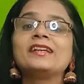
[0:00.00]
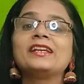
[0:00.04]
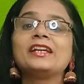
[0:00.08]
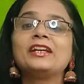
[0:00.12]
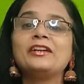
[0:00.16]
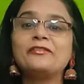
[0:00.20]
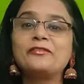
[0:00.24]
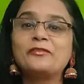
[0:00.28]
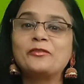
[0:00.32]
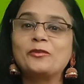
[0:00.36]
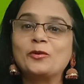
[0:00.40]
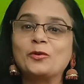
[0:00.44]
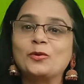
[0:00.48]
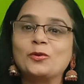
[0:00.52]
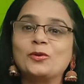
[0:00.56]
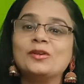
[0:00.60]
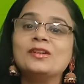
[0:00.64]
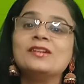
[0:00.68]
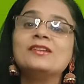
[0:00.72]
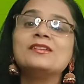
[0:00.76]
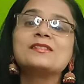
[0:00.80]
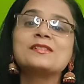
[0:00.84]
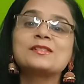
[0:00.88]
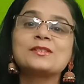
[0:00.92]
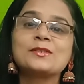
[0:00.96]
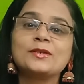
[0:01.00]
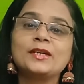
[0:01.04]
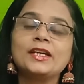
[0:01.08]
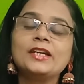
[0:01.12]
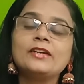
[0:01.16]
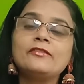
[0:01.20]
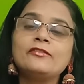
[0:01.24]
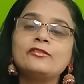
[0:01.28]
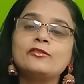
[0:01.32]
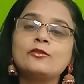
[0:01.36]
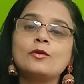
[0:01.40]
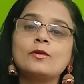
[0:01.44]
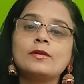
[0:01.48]
Info. So
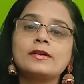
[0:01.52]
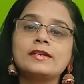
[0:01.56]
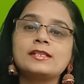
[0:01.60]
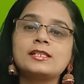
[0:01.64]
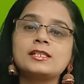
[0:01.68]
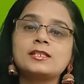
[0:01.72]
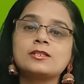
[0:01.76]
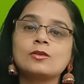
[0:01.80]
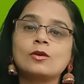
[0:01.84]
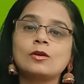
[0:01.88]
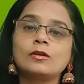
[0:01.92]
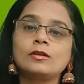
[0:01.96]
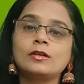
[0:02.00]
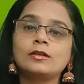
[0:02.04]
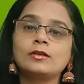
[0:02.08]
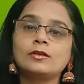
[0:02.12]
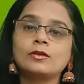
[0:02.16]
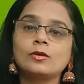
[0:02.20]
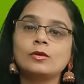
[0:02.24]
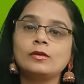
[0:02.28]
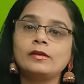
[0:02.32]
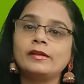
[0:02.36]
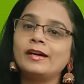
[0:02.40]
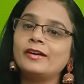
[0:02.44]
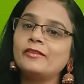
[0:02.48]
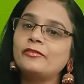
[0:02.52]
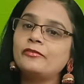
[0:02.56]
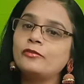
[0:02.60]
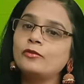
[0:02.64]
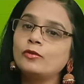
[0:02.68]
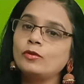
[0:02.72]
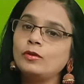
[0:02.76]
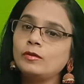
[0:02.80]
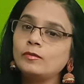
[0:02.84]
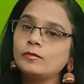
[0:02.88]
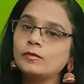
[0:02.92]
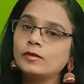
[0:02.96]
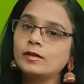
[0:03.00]
info is not at all a
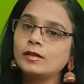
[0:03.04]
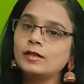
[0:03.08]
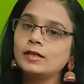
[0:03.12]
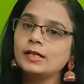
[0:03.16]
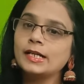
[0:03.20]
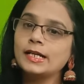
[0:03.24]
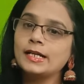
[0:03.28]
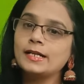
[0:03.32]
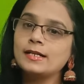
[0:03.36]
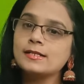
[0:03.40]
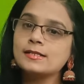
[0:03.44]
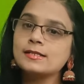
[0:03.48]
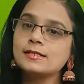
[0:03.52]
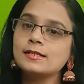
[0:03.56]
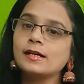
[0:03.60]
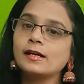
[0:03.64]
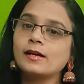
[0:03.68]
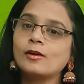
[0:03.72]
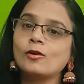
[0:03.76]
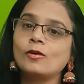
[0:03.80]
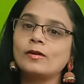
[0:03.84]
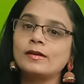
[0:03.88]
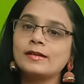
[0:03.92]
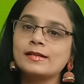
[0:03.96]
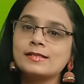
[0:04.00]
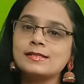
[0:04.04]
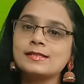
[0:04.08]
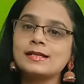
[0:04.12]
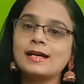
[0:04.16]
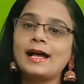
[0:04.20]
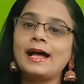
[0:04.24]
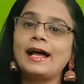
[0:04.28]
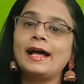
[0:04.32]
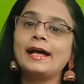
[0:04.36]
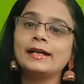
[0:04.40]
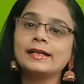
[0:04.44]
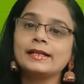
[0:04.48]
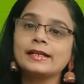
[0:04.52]
full word. It is called as
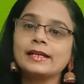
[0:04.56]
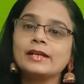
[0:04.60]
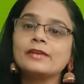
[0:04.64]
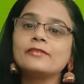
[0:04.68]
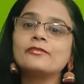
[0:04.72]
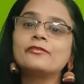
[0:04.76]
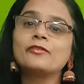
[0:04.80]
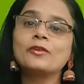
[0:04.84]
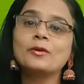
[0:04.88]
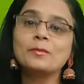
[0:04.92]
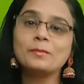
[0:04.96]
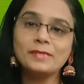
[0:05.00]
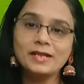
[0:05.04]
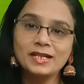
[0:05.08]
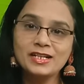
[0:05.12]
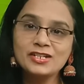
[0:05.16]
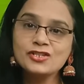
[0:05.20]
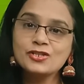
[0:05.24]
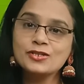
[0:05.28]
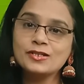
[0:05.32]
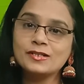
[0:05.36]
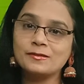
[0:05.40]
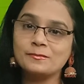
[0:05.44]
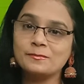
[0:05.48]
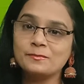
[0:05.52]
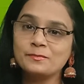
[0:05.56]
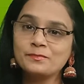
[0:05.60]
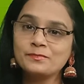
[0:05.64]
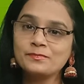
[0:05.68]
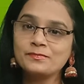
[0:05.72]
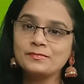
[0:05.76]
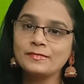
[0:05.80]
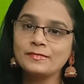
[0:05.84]
an information.